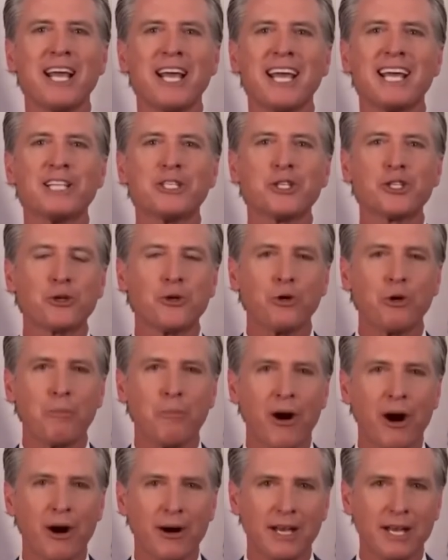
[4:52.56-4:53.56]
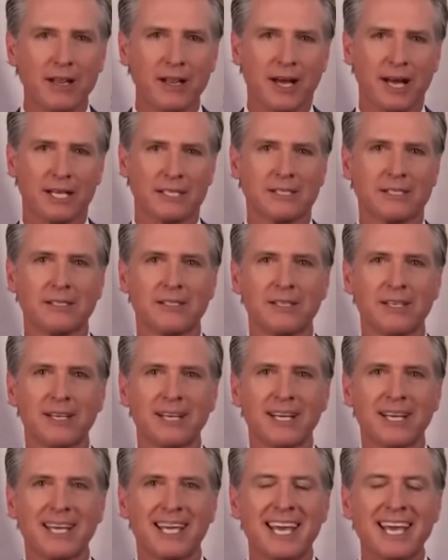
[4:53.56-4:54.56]
in school parking lots,
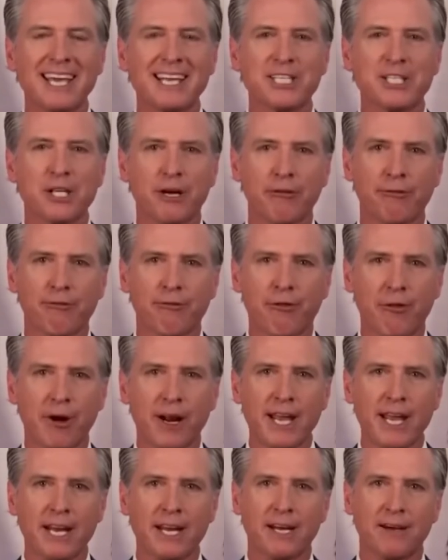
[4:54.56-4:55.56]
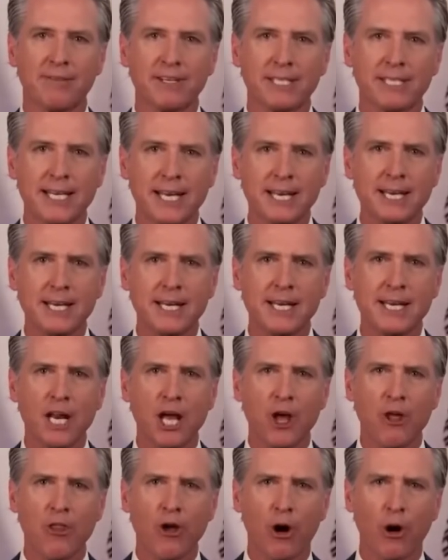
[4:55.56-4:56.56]
kids afraid of attending
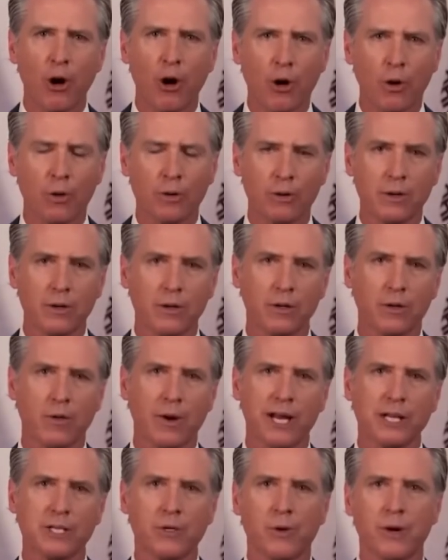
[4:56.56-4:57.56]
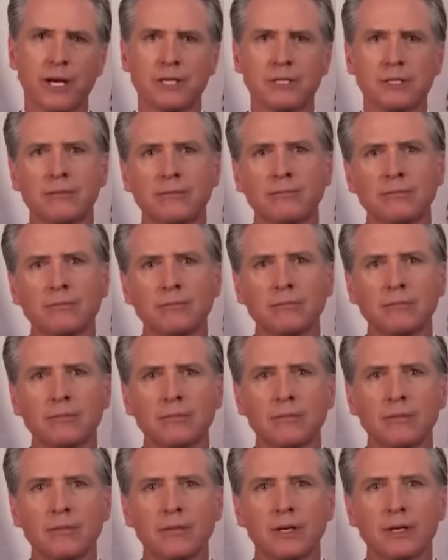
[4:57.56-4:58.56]
their own graduation.
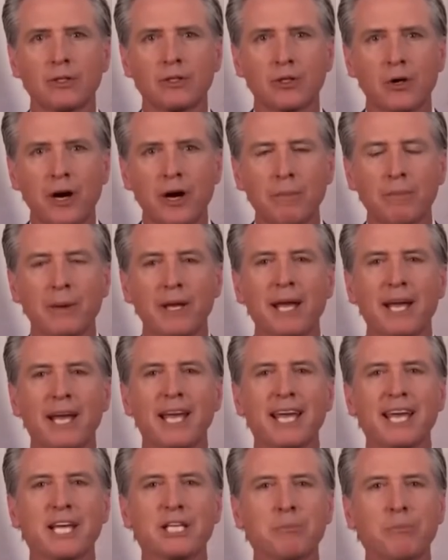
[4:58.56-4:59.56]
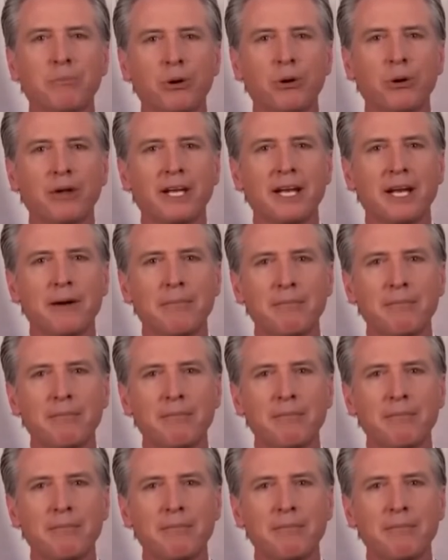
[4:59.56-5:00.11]
Trump is pulling a